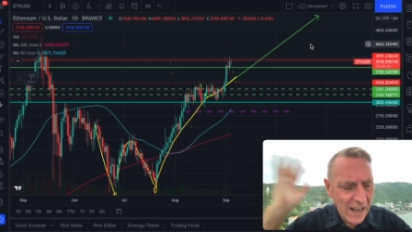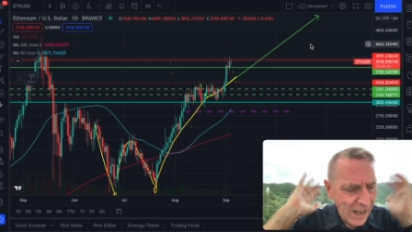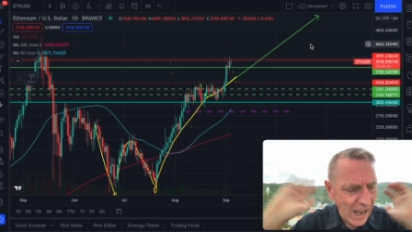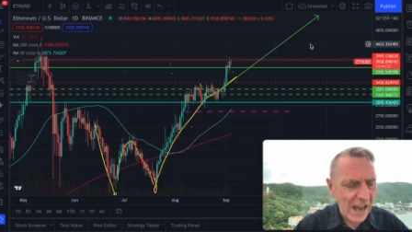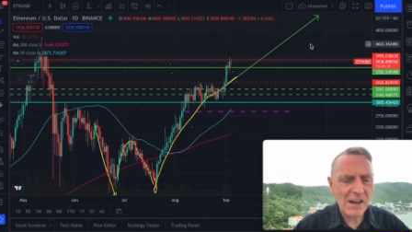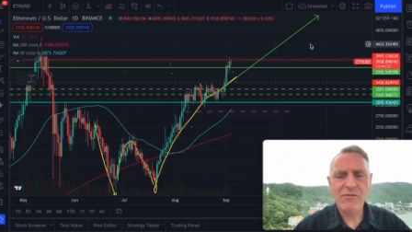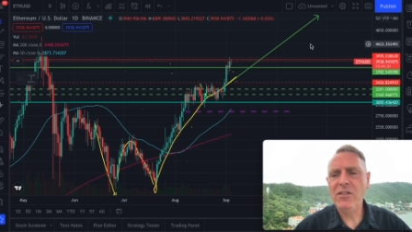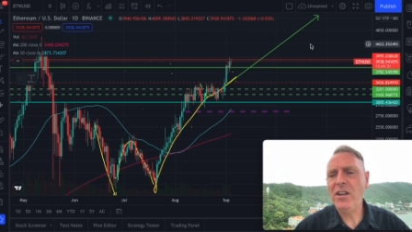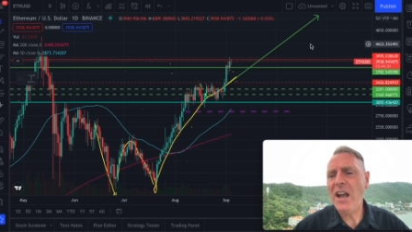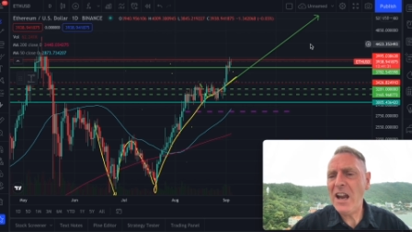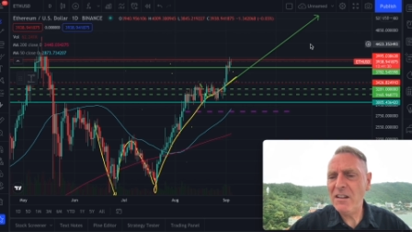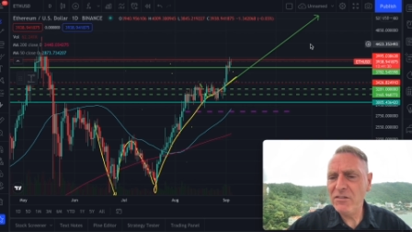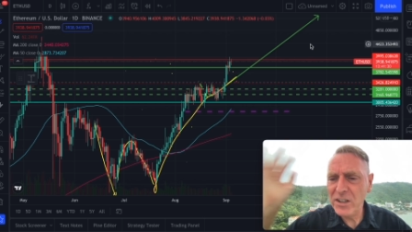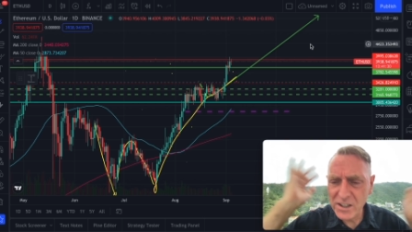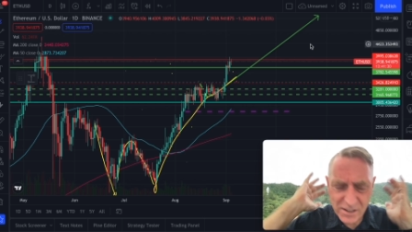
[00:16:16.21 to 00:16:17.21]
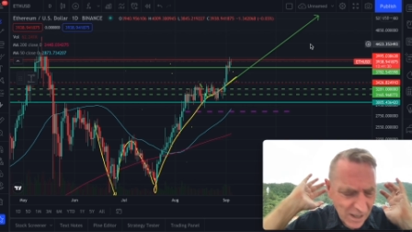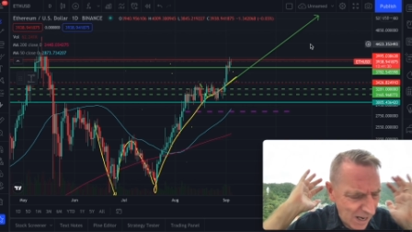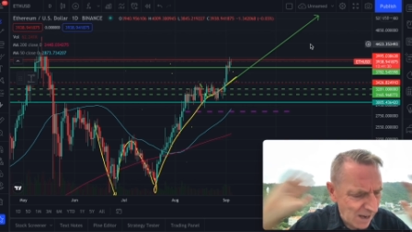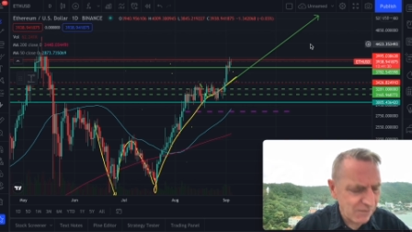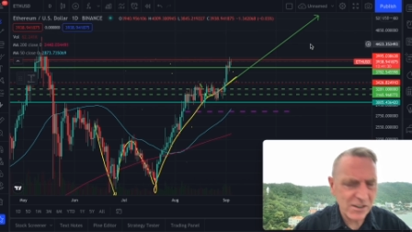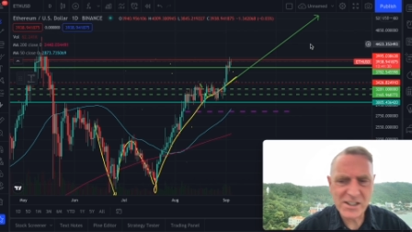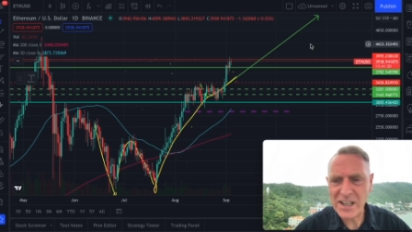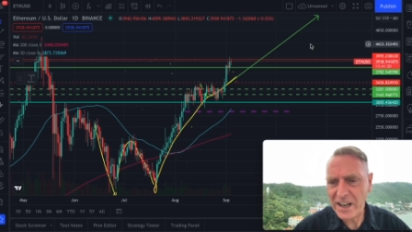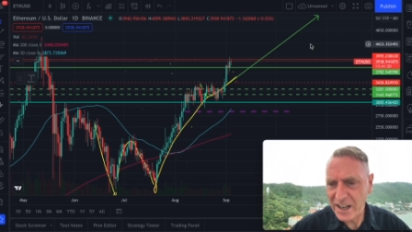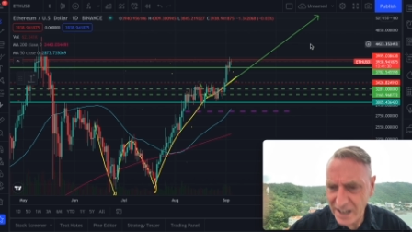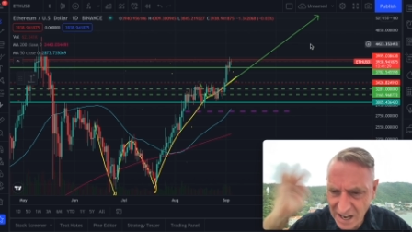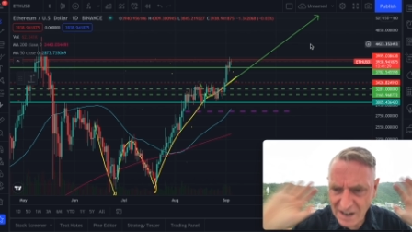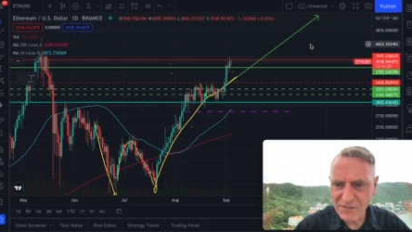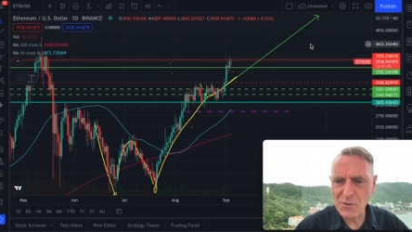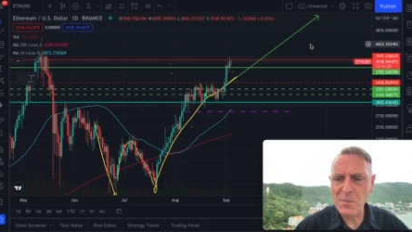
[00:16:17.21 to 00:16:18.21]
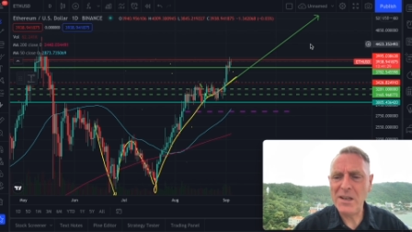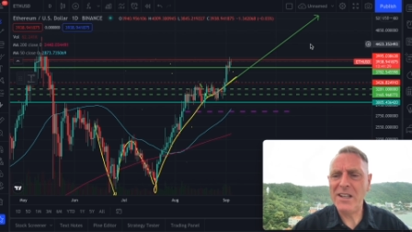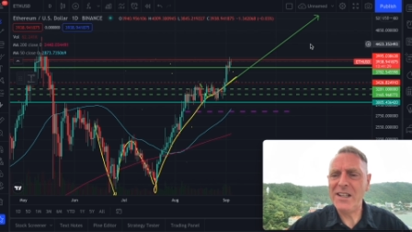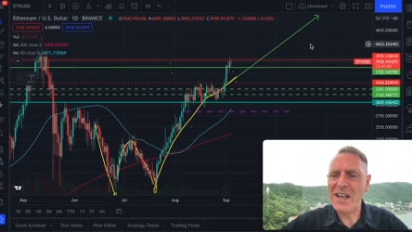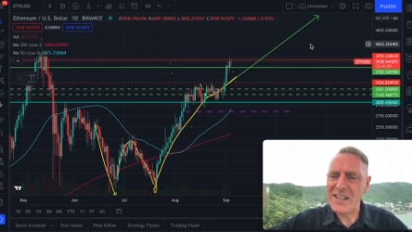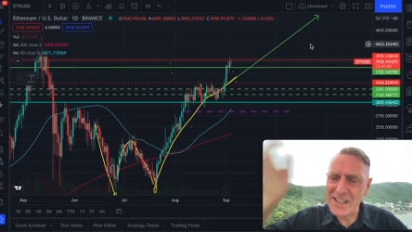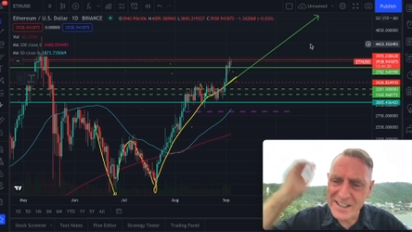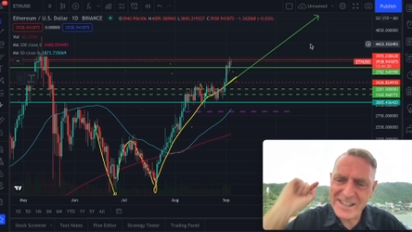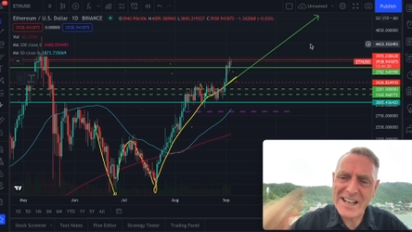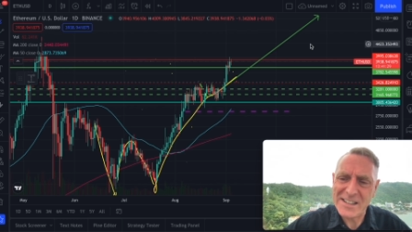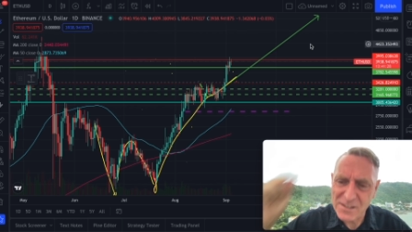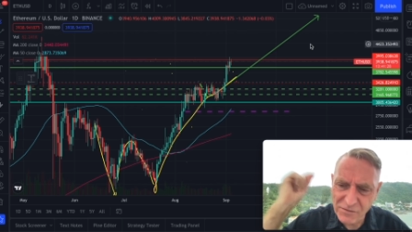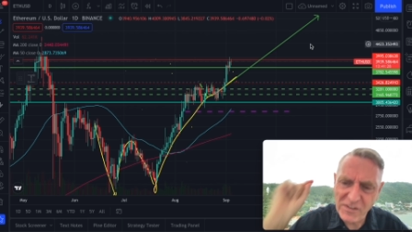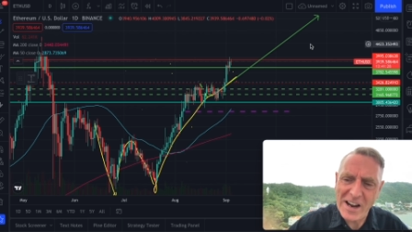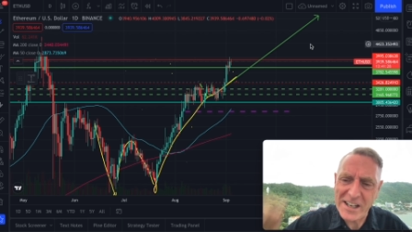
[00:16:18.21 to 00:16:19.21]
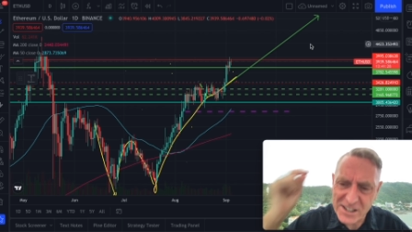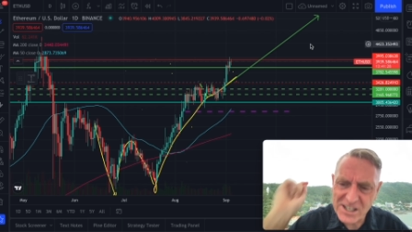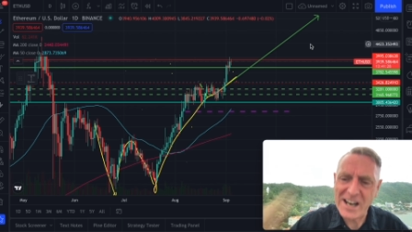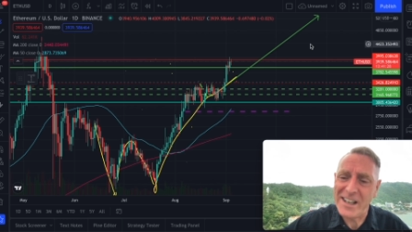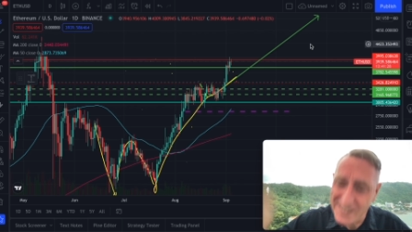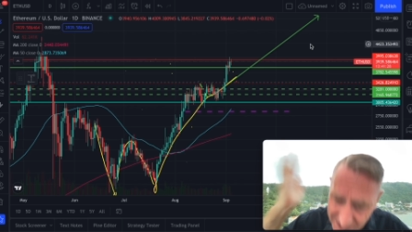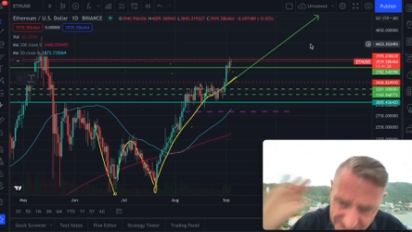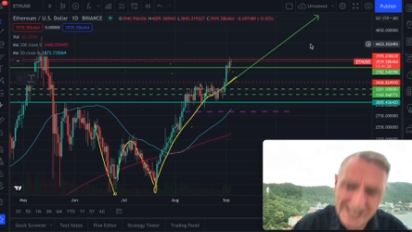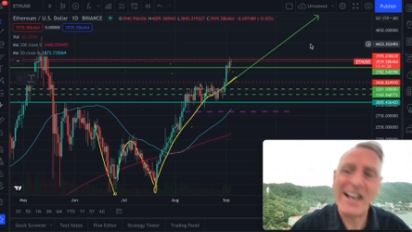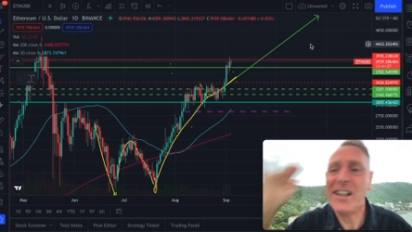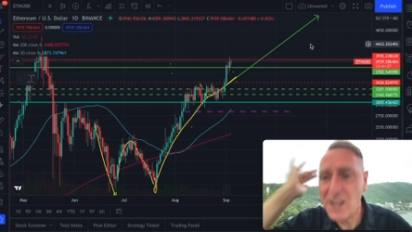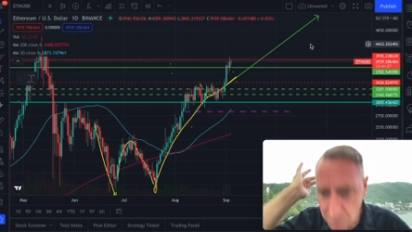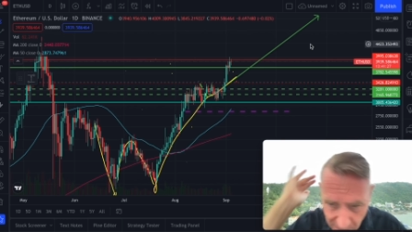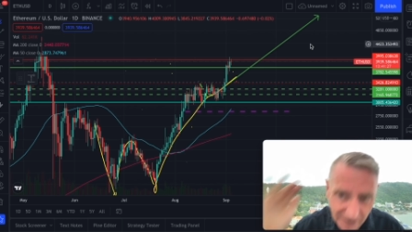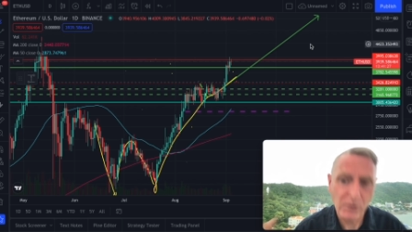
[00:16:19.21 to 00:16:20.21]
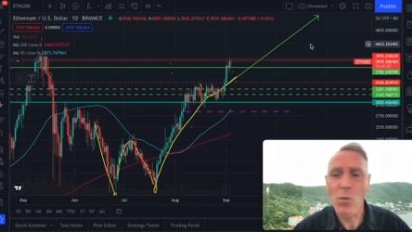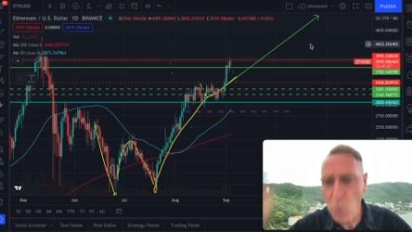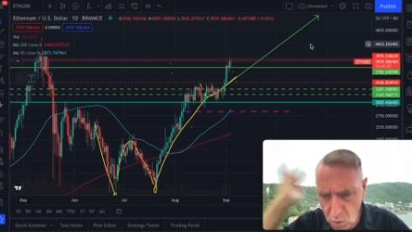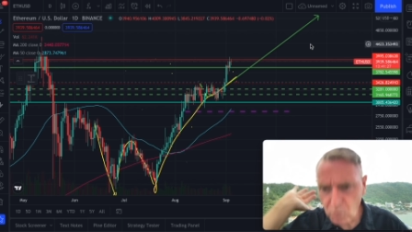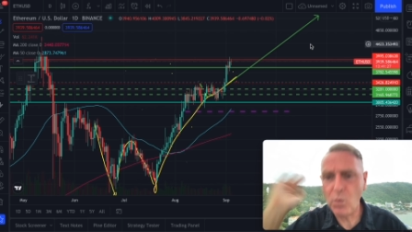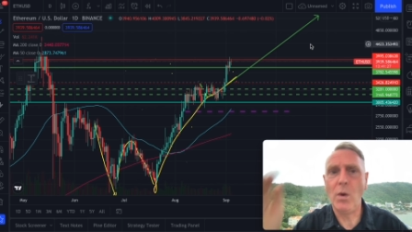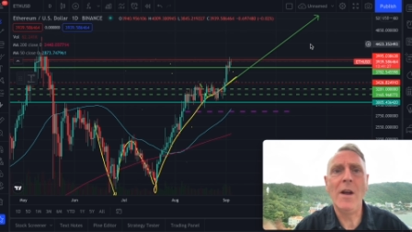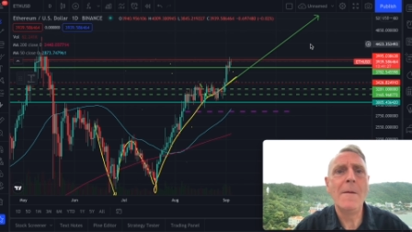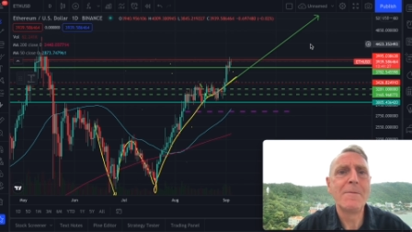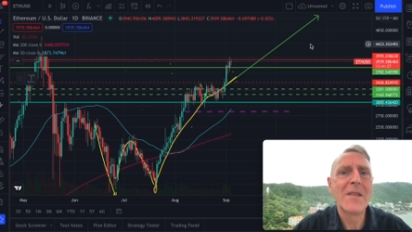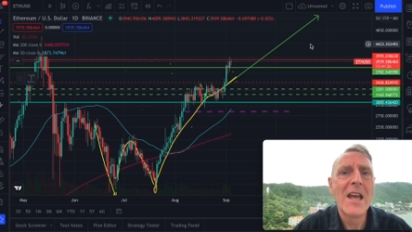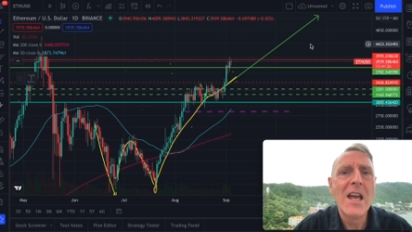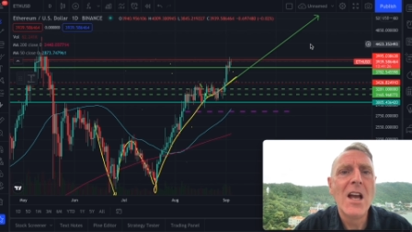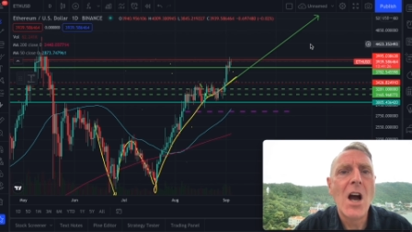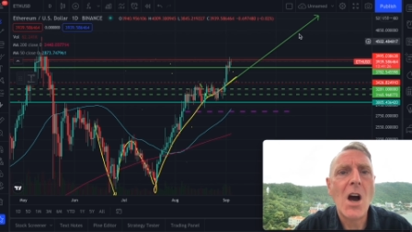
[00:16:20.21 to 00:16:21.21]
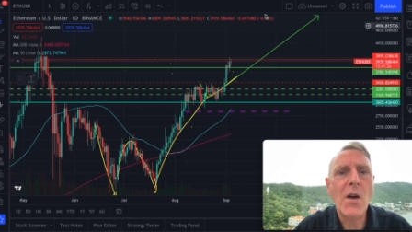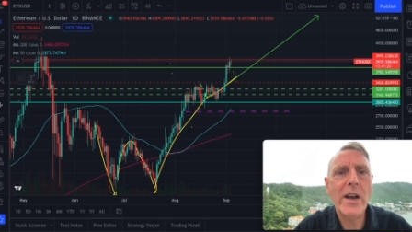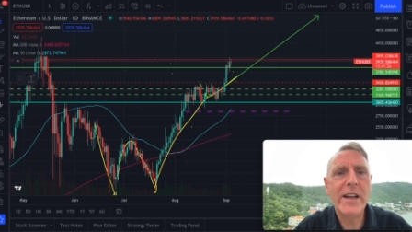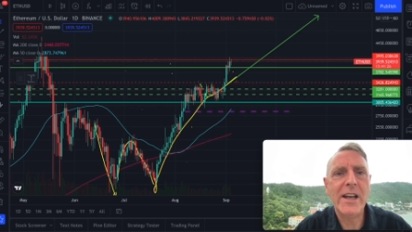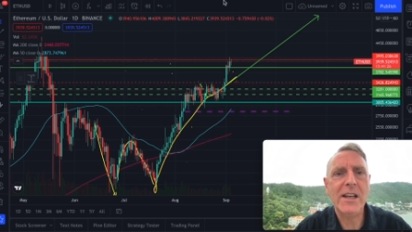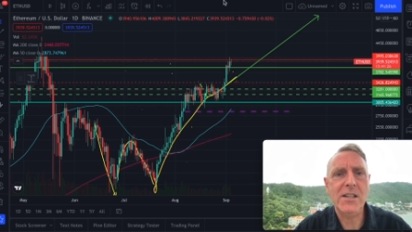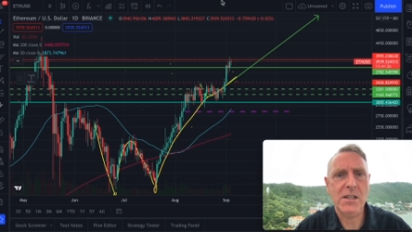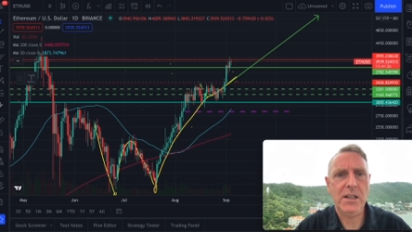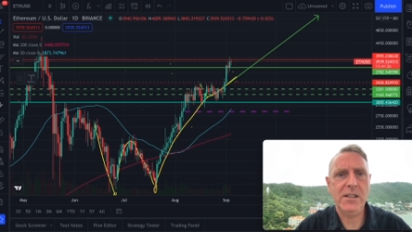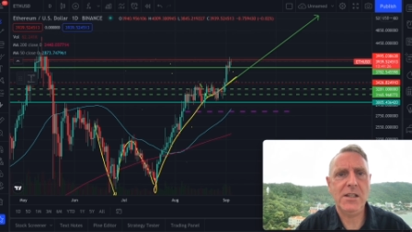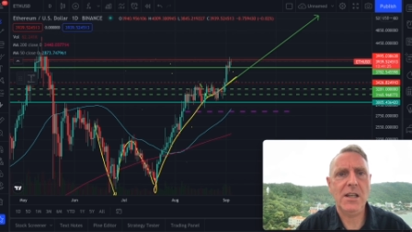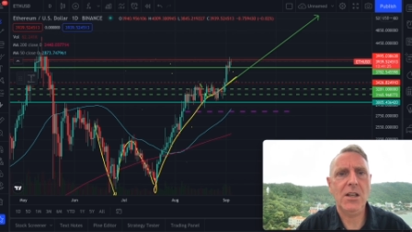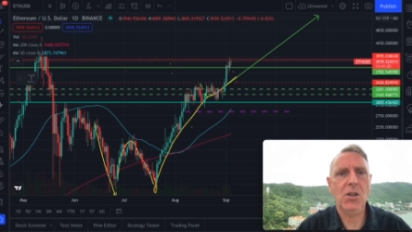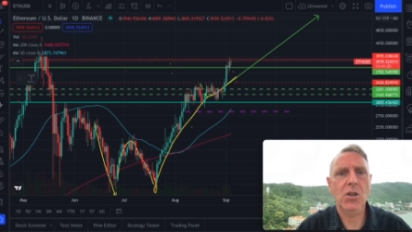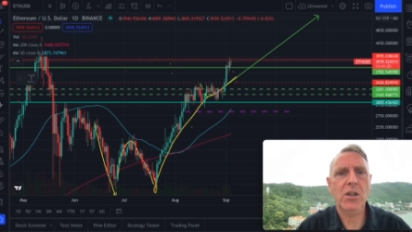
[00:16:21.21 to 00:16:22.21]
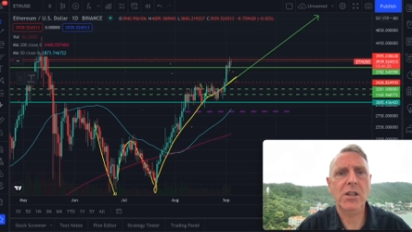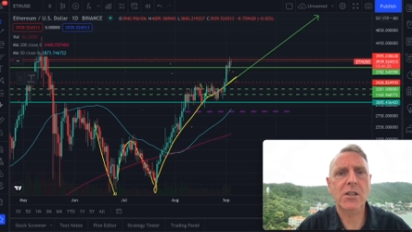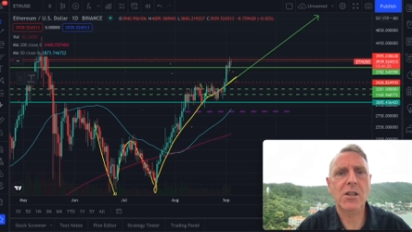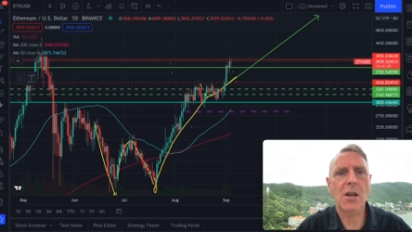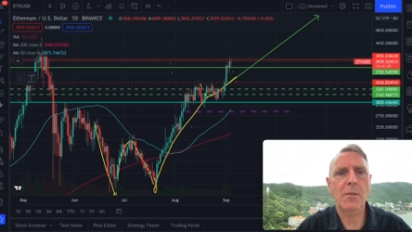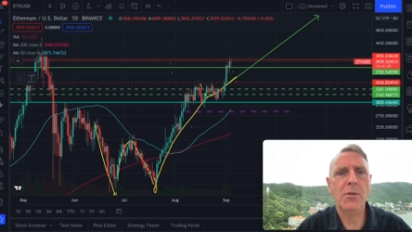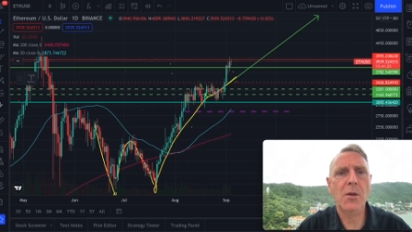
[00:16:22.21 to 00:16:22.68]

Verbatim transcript: every second, every minute, guys. And that's a fact. Jack, take that to the bank. Woo! Alright, guys, so let's take a look at the